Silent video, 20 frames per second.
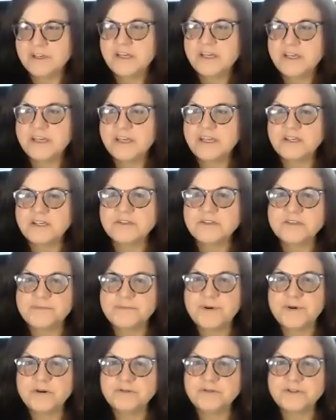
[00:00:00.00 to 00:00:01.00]
is
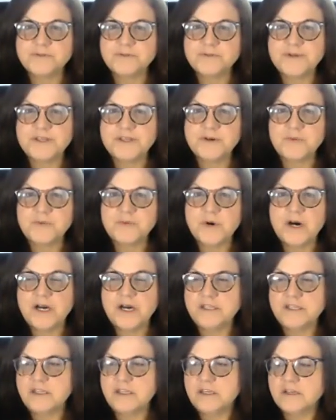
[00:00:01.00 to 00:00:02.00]
supposed to be the
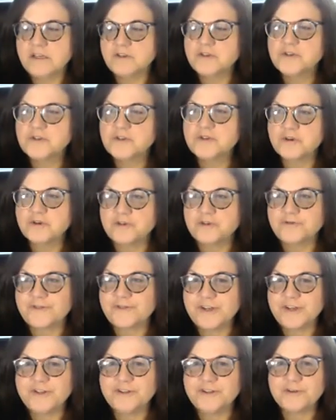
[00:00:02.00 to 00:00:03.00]
one
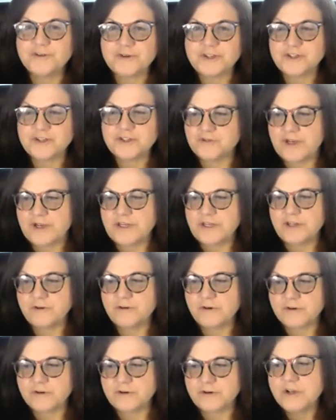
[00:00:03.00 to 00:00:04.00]
serving the restraining
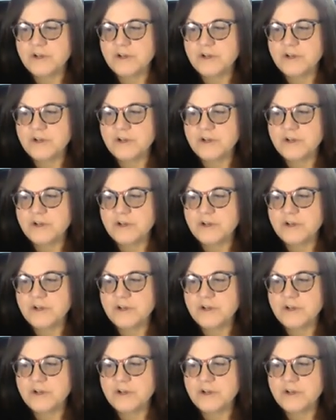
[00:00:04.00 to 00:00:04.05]
order.